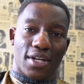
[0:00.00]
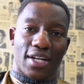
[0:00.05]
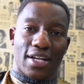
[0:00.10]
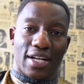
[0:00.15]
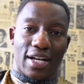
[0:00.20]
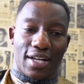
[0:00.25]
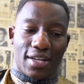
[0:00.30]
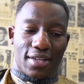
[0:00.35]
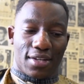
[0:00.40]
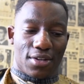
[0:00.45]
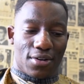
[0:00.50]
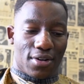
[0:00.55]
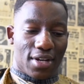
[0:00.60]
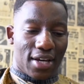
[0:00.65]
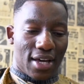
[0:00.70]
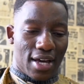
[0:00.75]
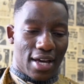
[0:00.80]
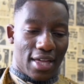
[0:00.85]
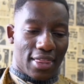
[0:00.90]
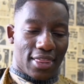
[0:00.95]
an, you know,
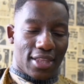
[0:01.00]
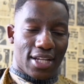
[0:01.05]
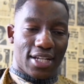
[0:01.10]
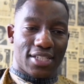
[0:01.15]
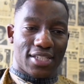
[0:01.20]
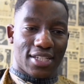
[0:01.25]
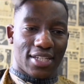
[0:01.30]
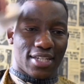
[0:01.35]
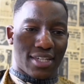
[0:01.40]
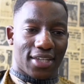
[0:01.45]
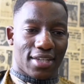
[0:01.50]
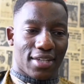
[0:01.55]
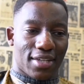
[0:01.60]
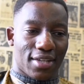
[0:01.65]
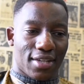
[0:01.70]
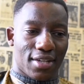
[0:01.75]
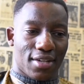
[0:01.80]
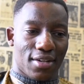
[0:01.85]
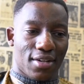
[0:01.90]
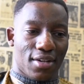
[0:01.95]
athletic,
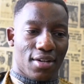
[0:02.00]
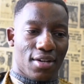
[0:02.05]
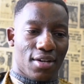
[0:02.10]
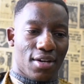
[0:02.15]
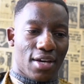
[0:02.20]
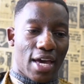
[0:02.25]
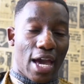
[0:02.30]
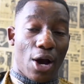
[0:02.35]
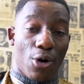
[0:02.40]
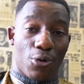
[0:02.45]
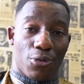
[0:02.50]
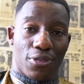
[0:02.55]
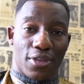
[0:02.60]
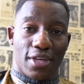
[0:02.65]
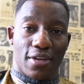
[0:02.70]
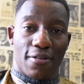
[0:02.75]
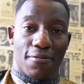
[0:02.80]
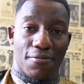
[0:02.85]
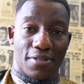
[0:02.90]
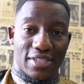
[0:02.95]

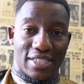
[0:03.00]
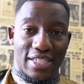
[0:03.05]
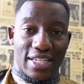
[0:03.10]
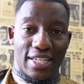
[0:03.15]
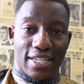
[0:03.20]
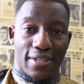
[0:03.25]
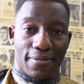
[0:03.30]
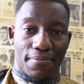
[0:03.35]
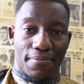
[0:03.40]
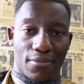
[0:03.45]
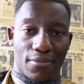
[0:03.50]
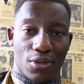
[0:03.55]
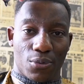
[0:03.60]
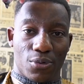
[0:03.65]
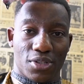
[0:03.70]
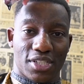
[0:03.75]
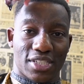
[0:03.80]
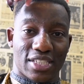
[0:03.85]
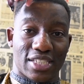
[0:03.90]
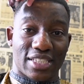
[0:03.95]
healthy physique,
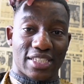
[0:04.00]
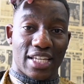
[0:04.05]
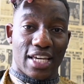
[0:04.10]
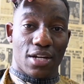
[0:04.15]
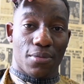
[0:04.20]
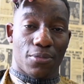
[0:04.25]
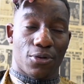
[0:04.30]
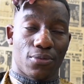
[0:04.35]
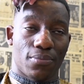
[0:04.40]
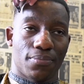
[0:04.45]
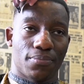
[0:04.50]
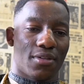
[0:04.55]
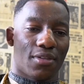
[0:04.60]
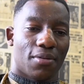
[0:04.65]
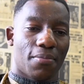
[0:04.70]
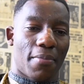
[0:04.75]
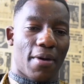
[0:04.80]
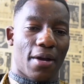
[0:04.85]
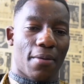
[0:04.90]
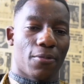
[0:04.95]
which is sustainable.
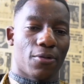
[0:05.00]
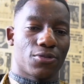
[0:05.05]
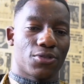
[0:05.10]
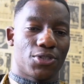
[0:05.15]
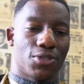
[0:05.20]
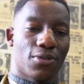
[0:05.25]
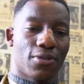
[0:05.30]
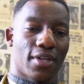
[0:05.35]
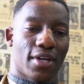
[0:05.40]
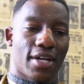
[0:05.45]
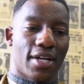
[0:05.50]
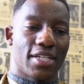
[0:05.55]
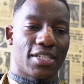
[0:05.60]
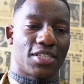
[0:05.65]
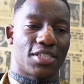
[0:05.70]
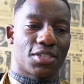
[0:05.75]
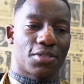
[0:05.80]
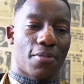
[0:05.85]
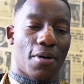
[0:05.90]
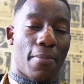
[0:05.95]
The backbone to that is
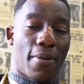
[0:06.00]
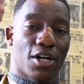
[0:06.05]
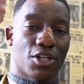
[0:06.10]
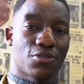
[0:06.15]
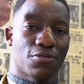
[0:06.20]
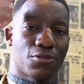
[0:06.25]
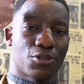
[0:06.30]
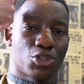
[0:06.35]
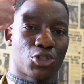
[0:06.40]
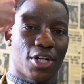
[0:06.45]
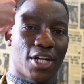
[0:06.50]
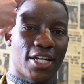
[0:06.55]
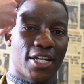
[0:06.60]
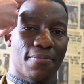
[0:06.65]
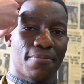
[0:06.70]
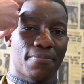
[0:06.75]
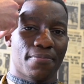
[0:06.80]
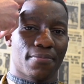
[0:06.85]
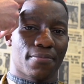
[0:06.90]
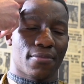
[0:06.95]
just my passion for training.